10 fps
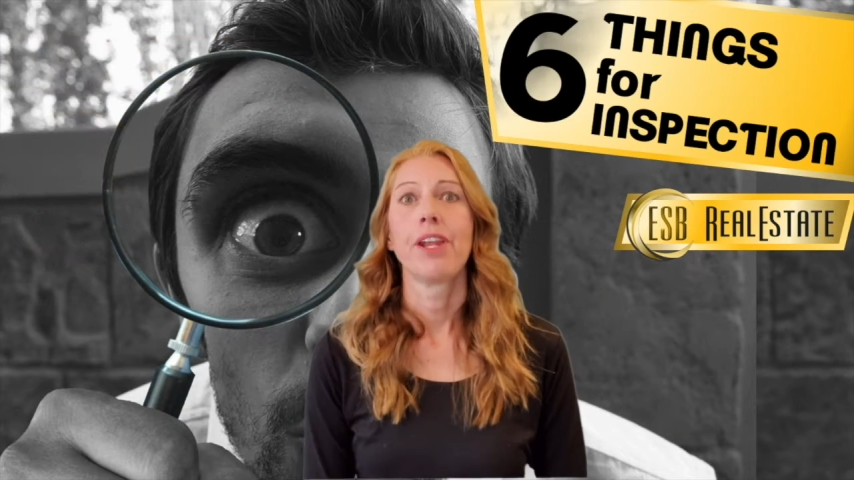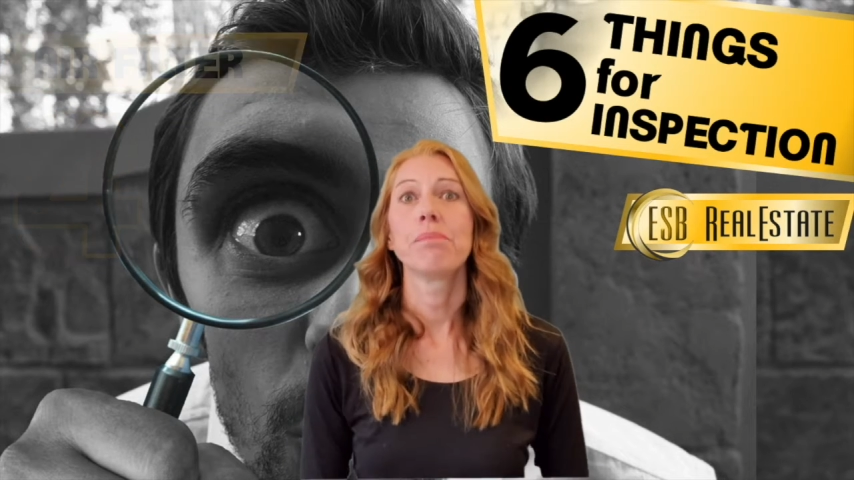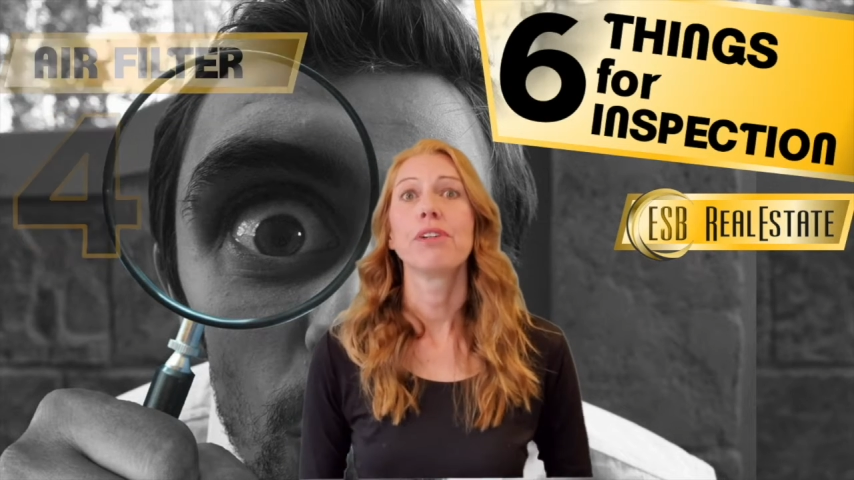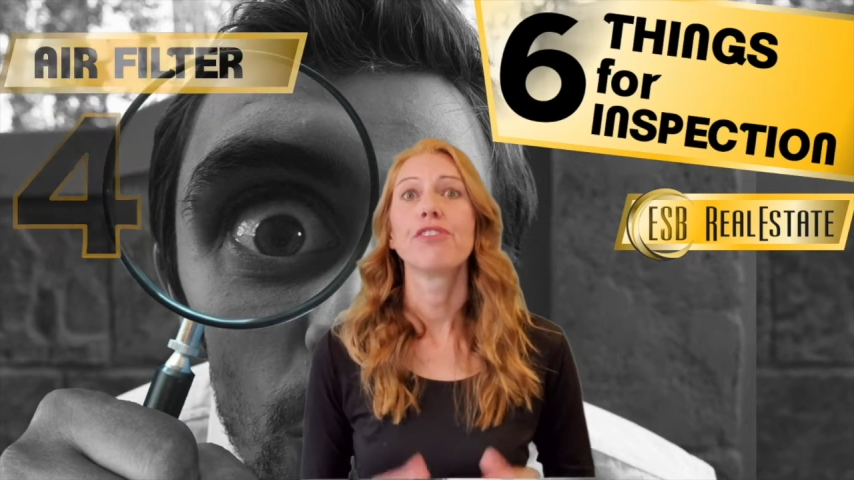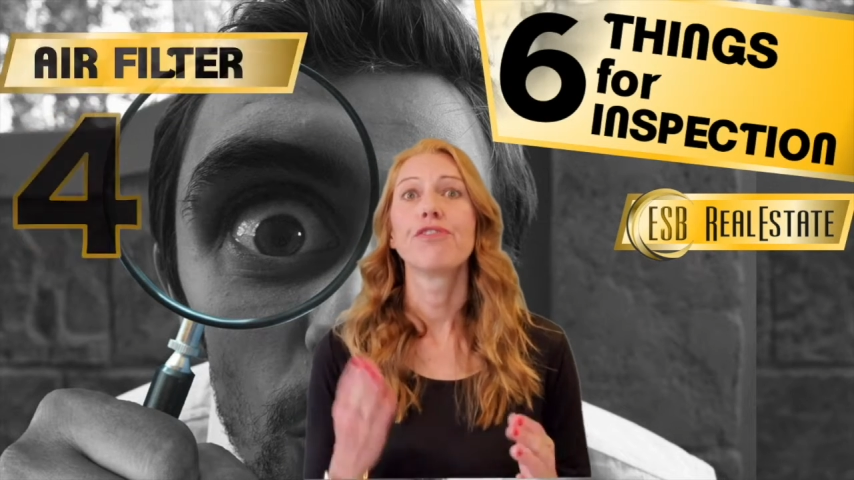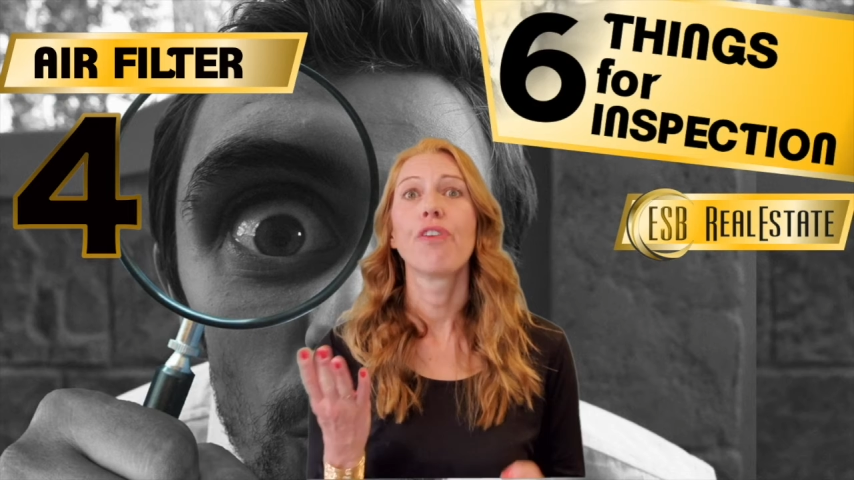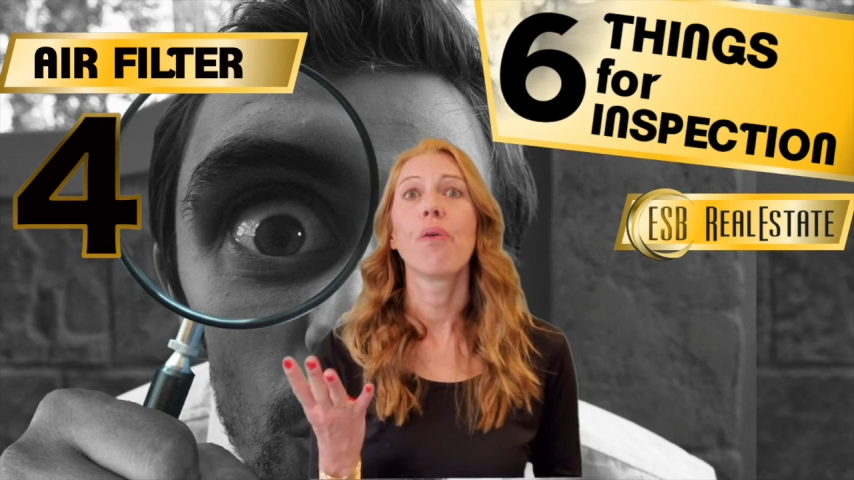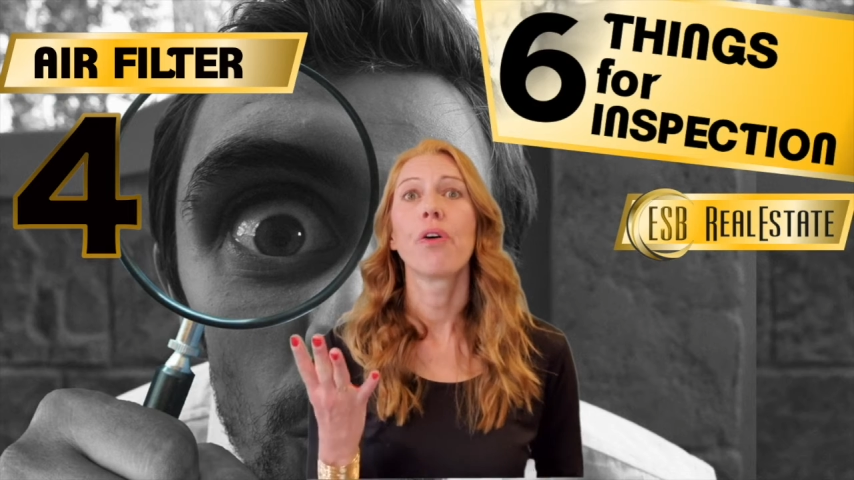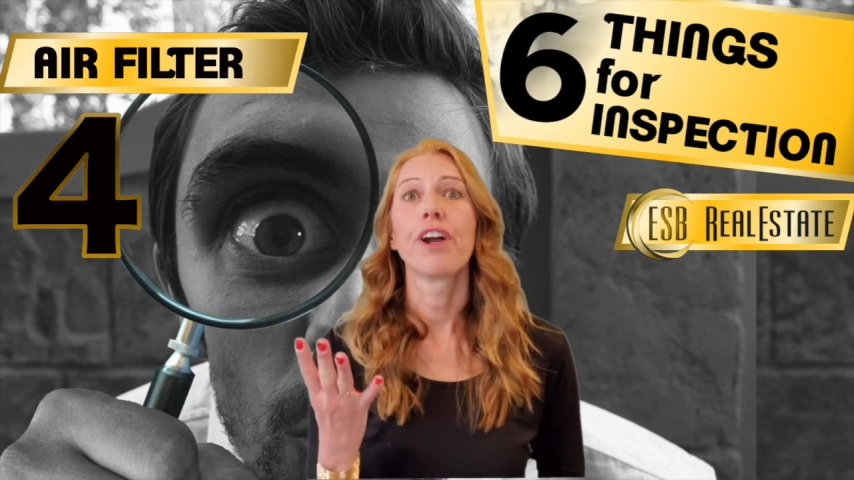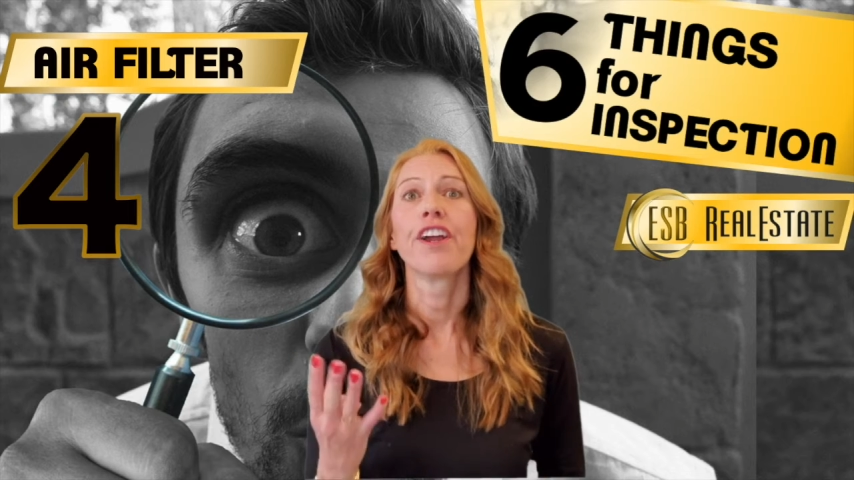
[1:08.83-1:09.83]
Number
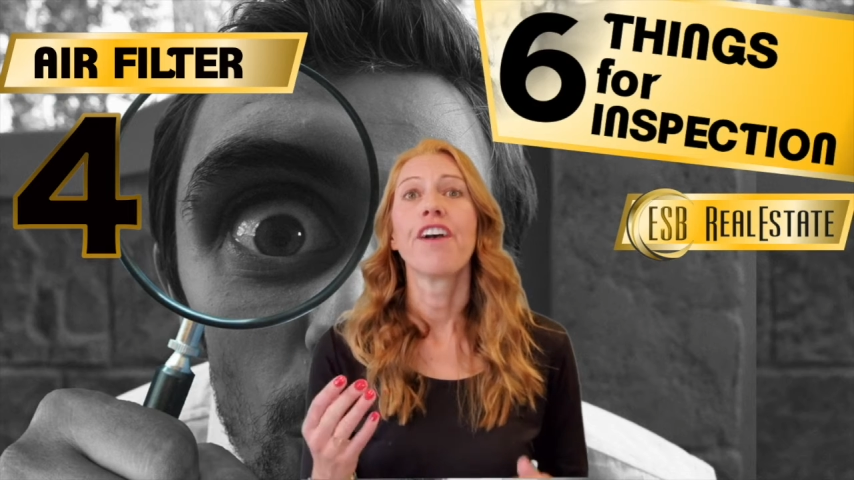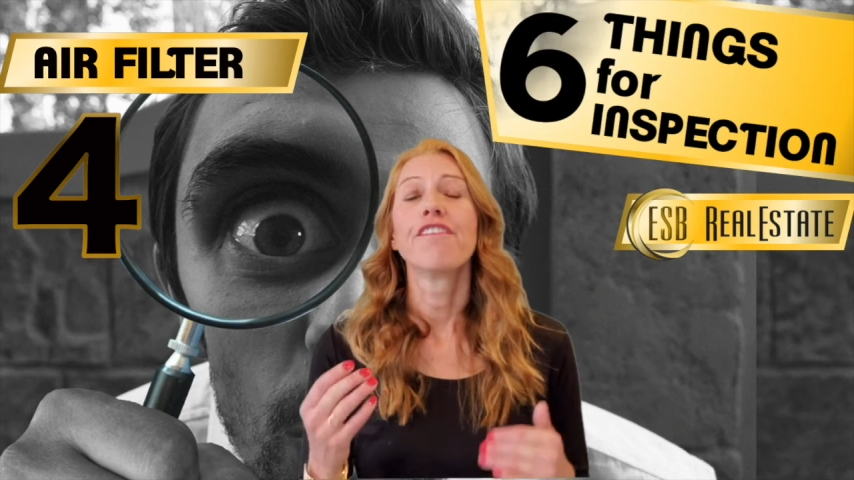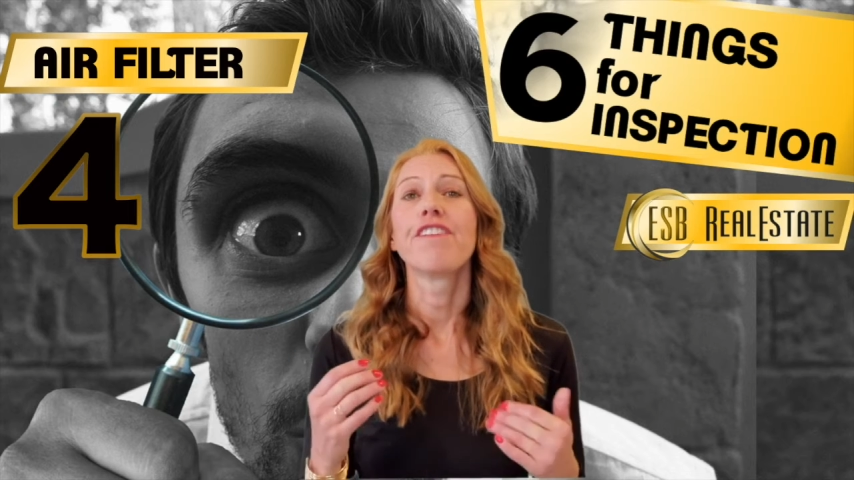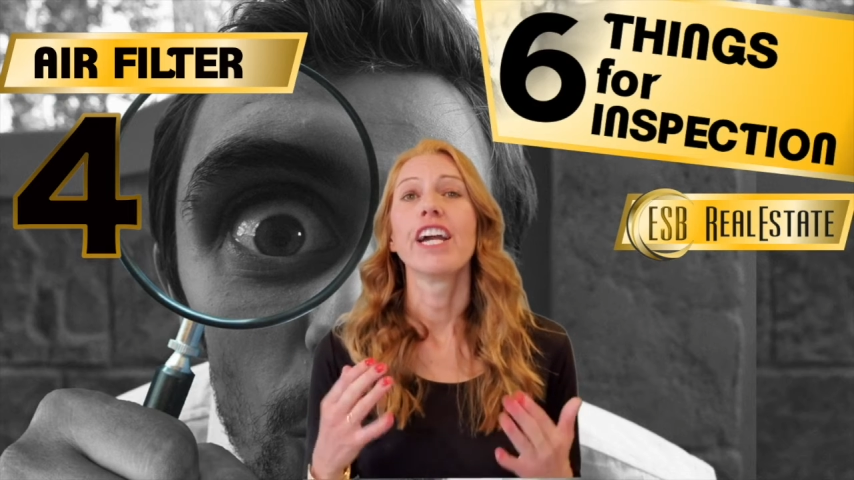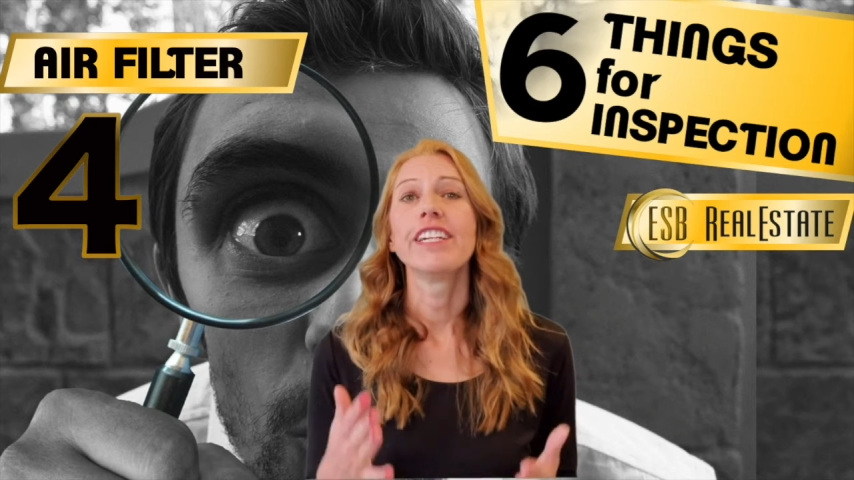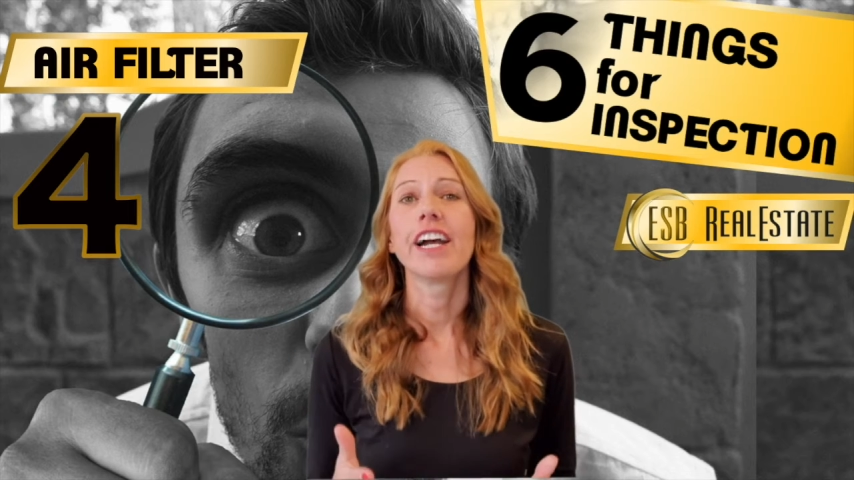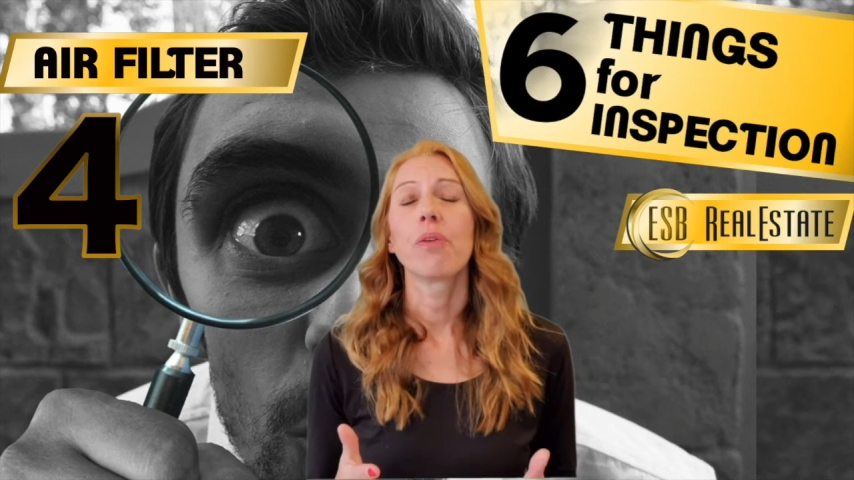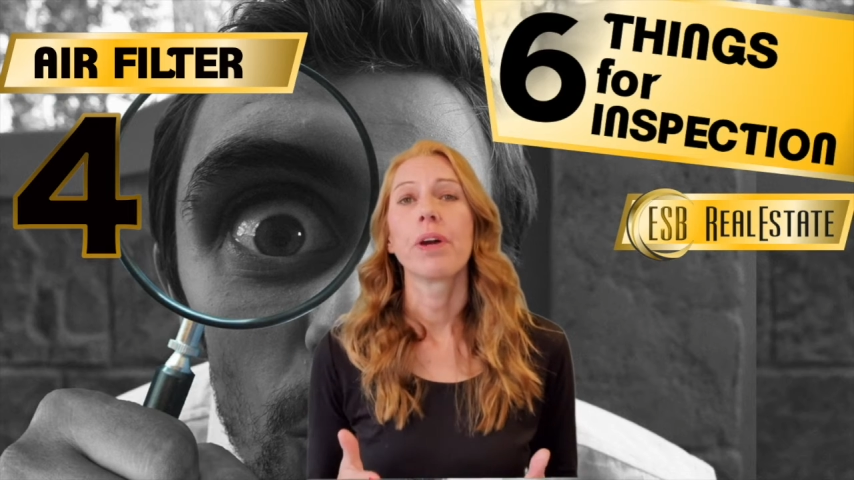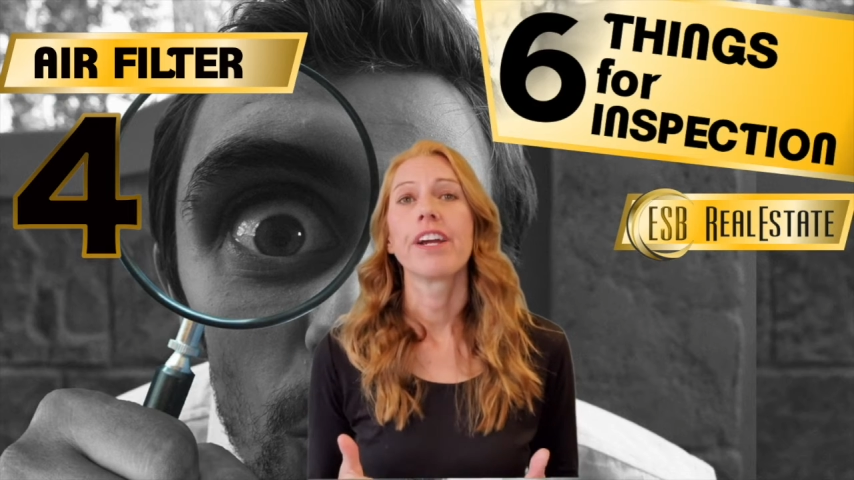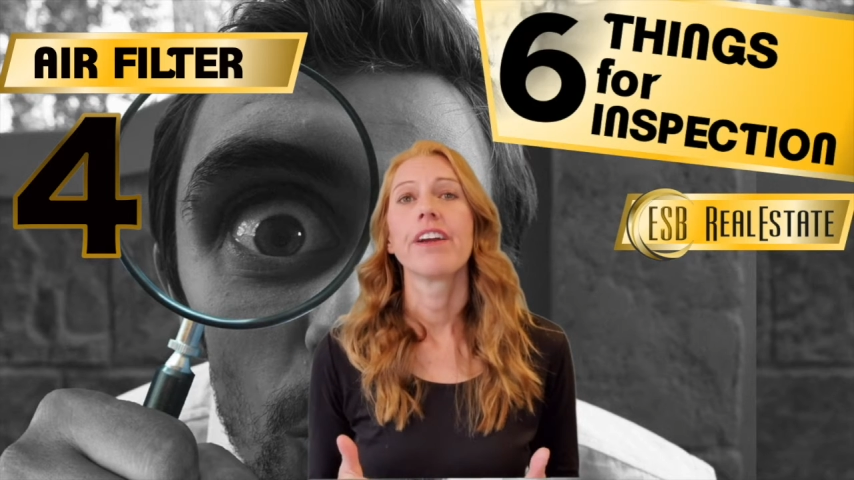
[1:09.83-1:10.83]
4, find out
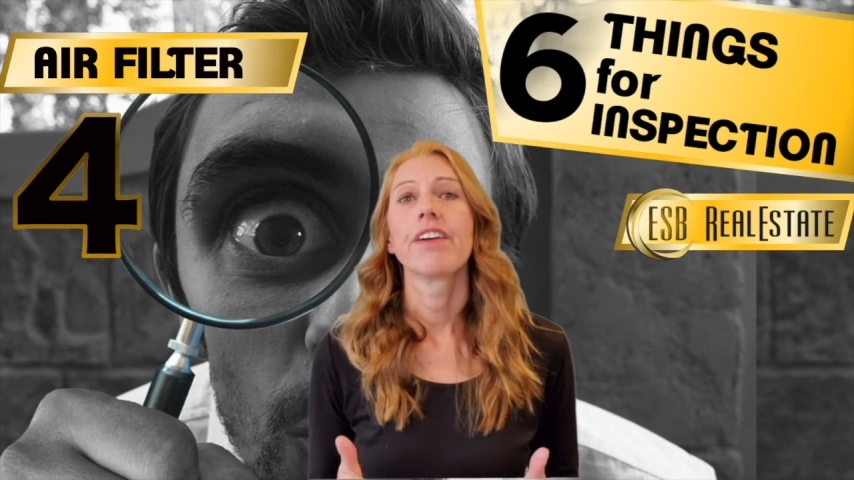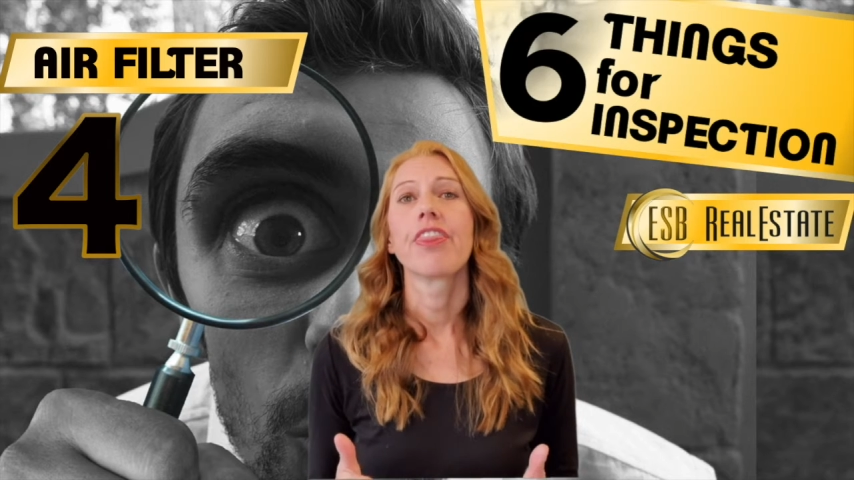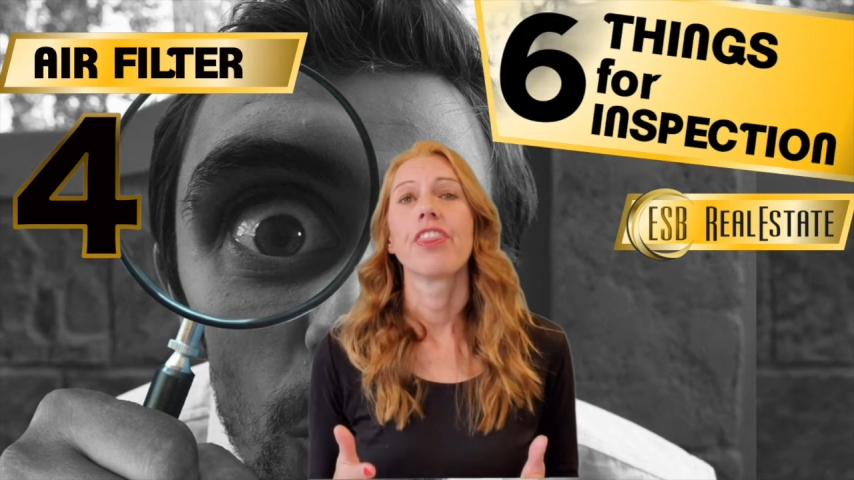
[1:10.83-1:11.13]
where